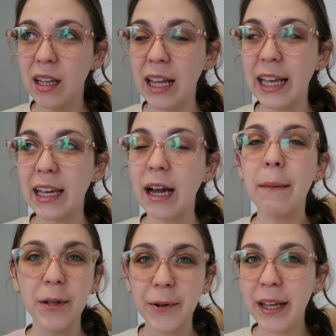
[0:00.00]
like
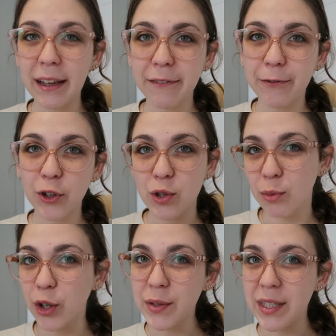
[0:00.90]
upload it for
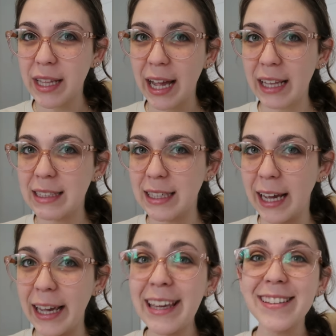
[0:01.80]
tomorrow to that
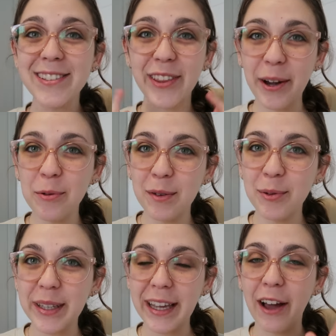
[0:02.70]
tonight, so that would be
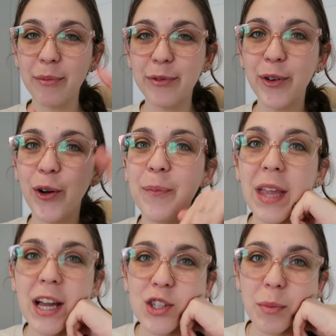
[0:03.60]
really helpful.
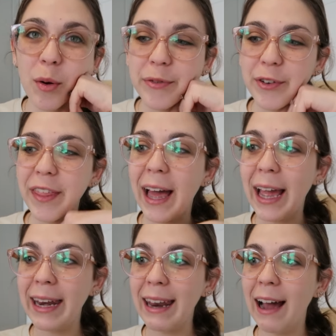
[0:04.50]
So I'm hoping for
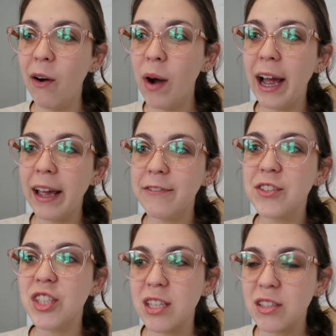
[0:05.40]
that. And now
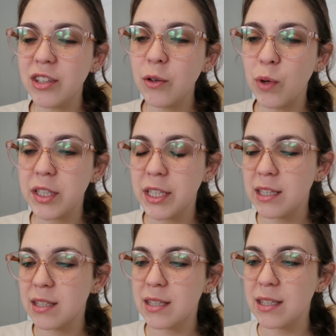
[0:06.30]
I've just started
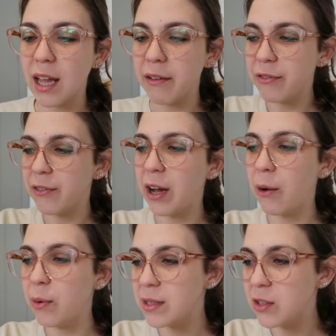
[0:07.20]
watching Steph,
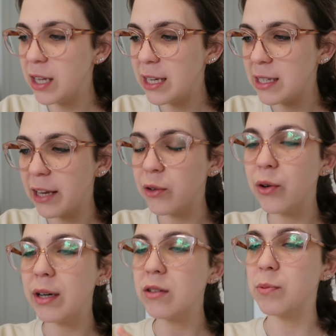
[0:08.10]
what's her last, I don't
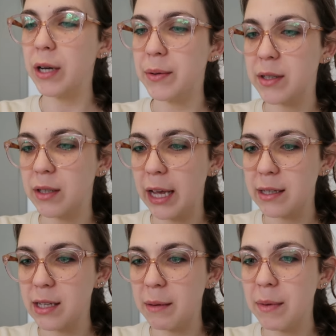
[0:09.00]
know how to pronounce her
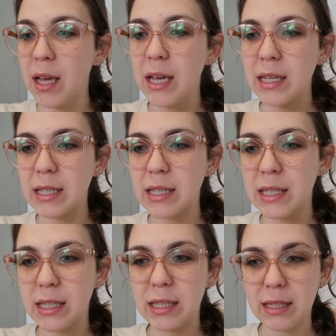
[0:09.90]
last name,
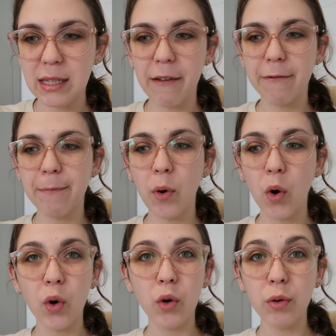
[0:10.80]
Steph
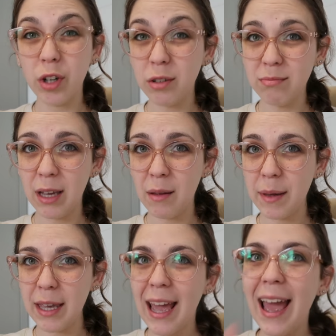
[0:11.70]
Bor maybe,